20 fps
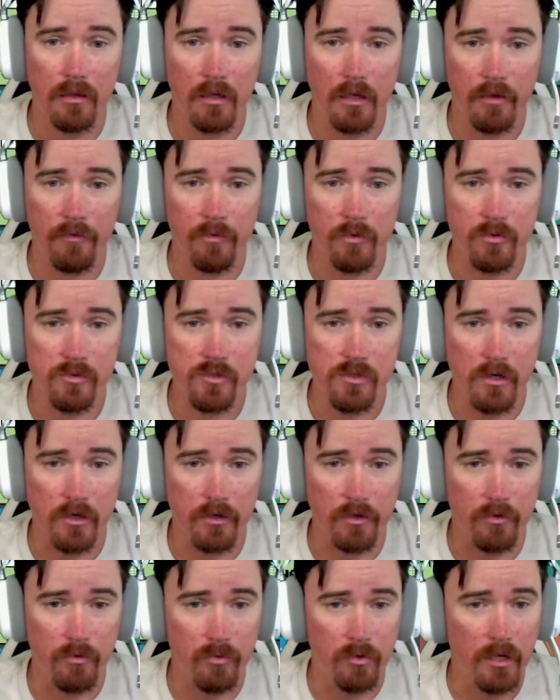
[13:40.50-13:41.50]
if you start
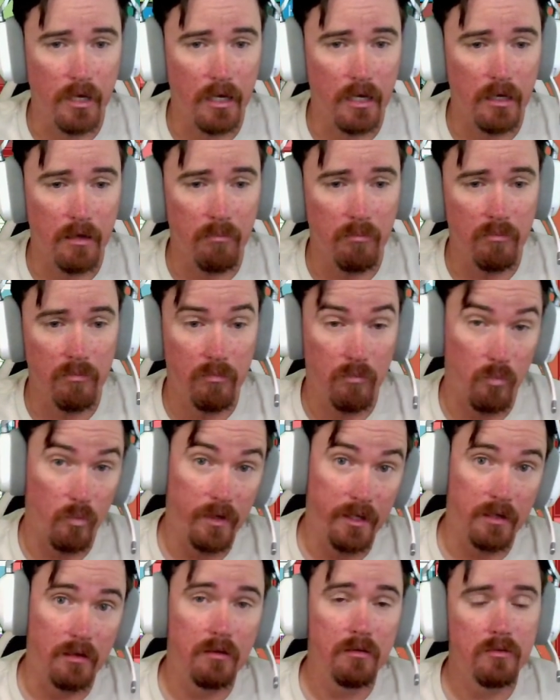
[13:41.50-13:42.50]
a new game,
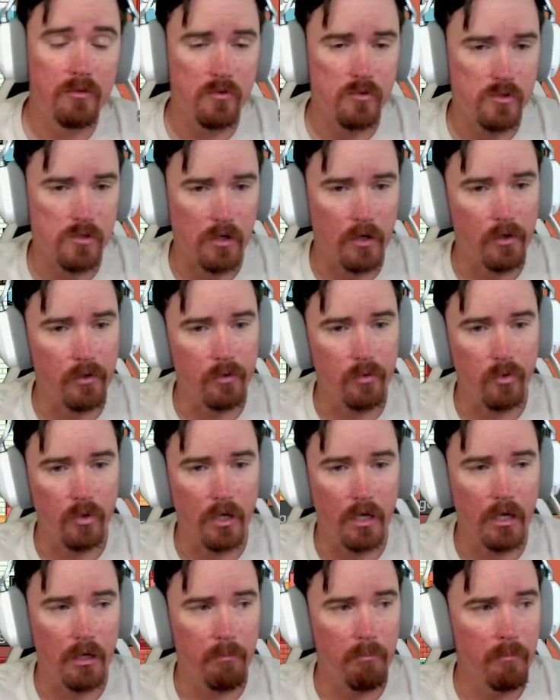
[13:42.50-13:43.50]
when you start a new
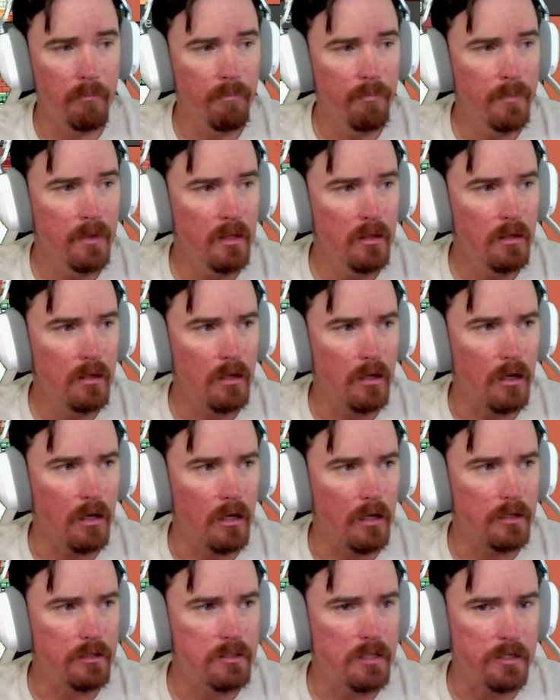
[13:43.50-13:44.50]
game,
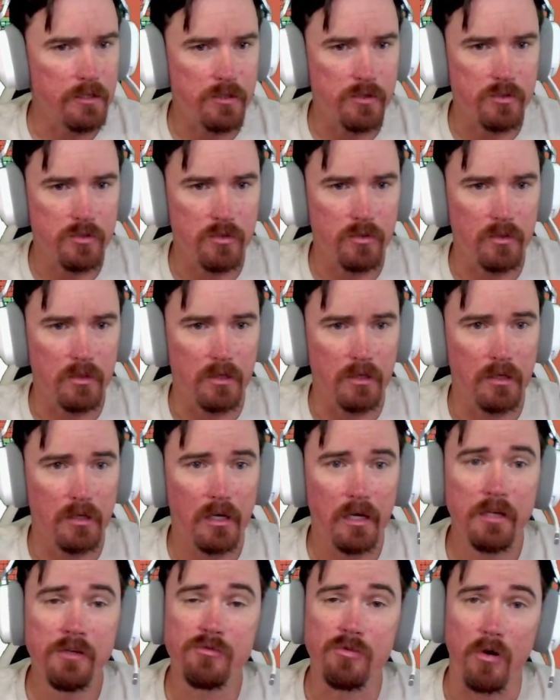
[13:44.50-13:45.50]
it takes you to the
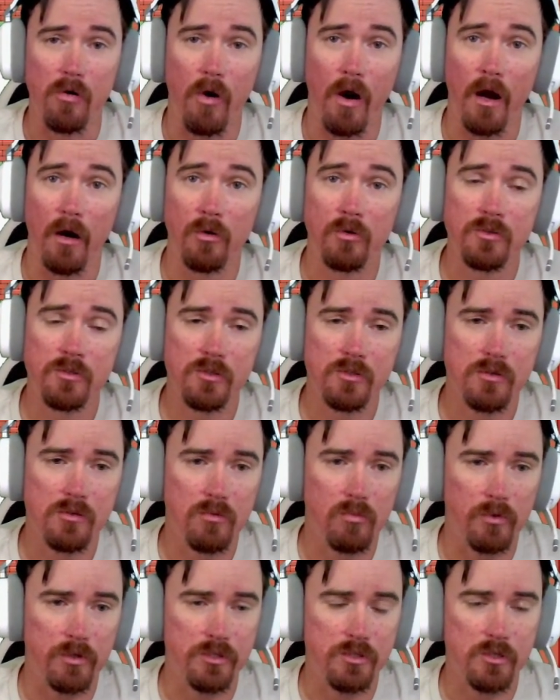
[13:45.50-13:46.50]
intro house,
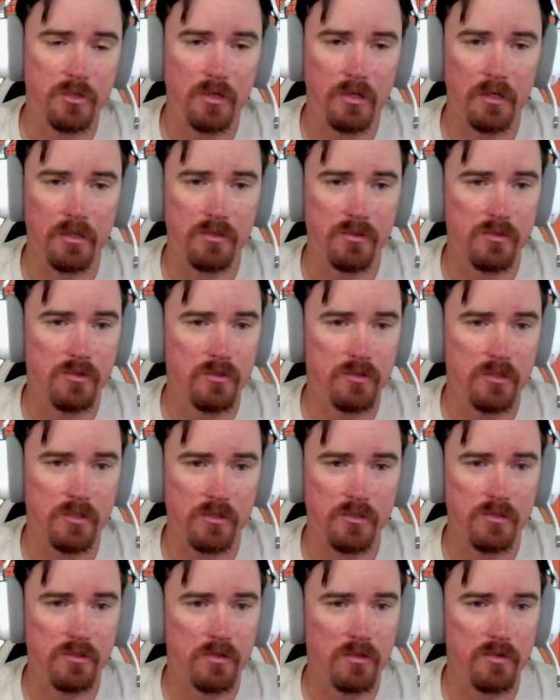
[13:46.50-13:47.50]
which is
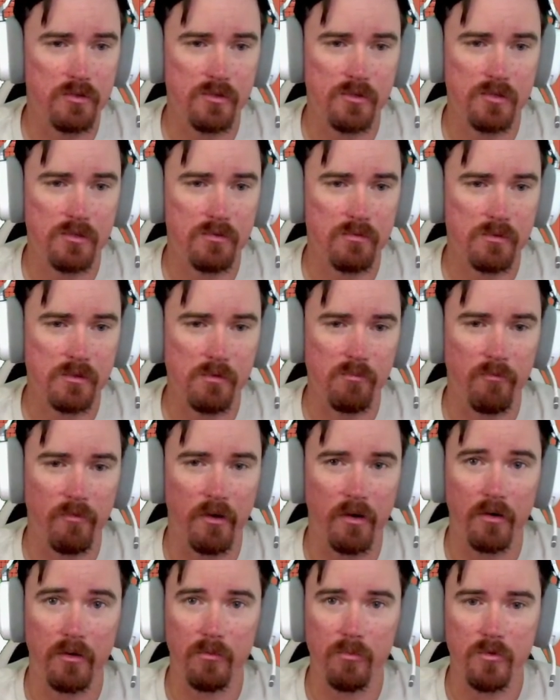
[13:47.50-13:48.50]
just, there's some
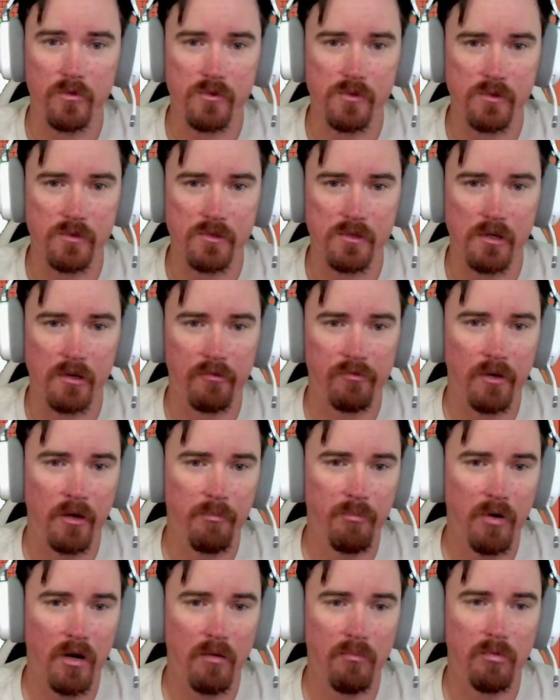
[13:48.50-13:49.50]
variables and stuff. I
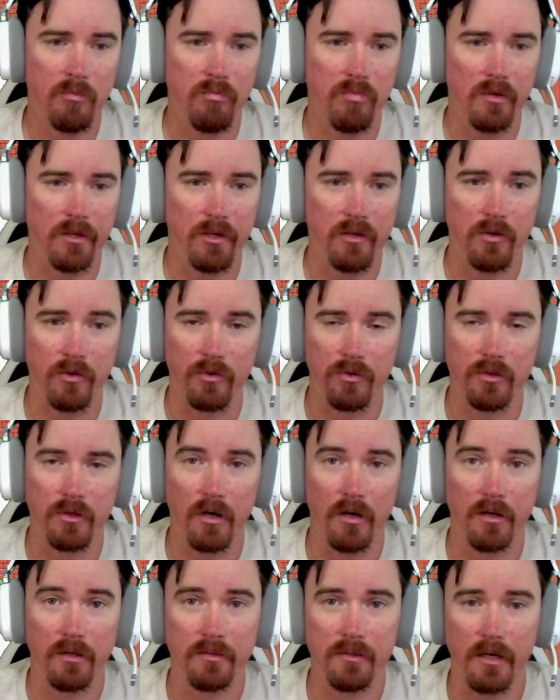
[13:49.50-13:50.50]
probably could
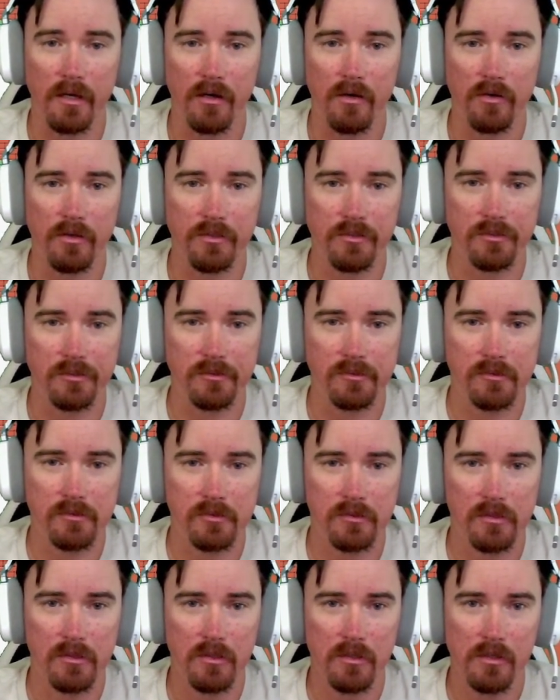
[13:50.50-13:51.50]
cut it down and just
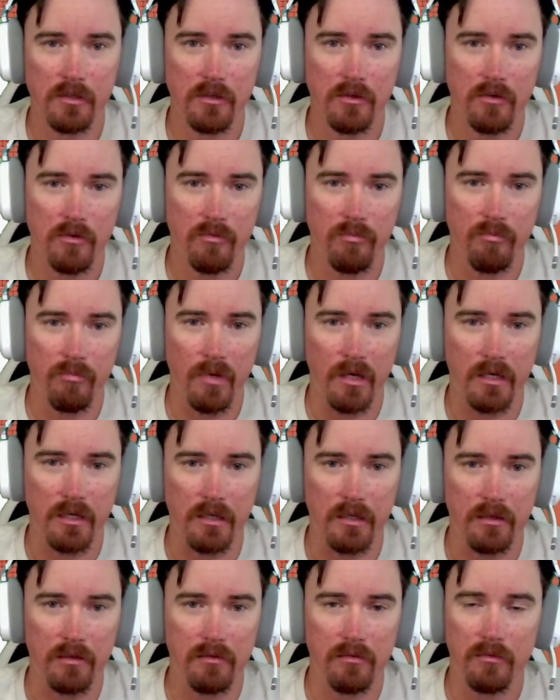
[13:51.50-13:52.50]
make
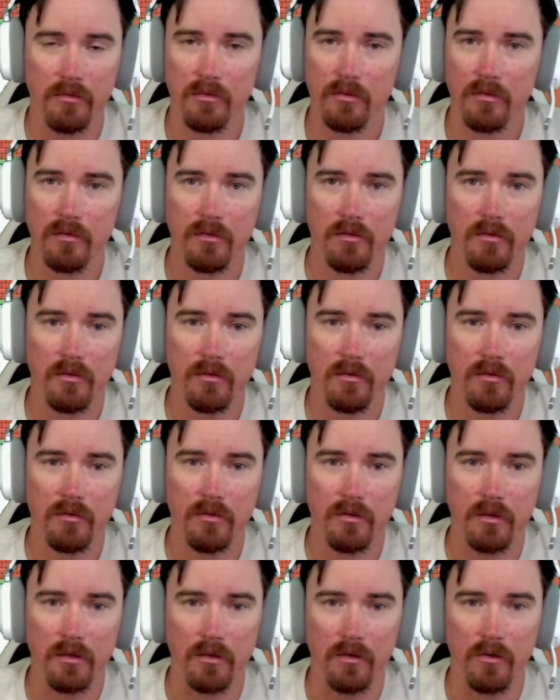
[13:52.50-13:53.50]
it,
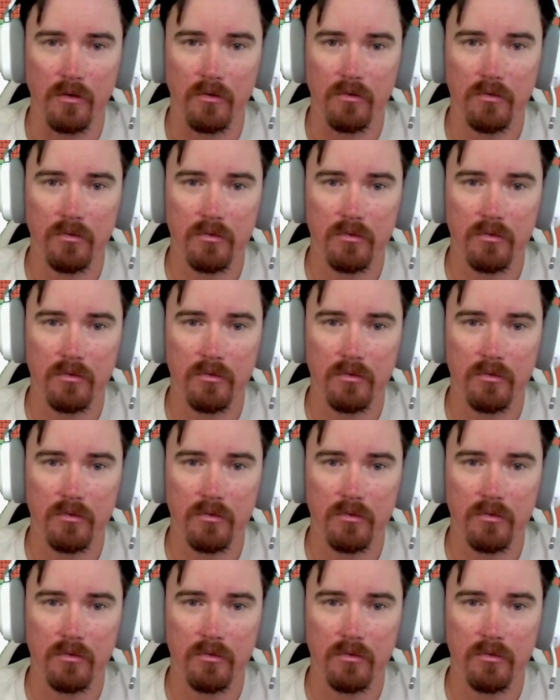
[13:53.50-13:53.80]
you know,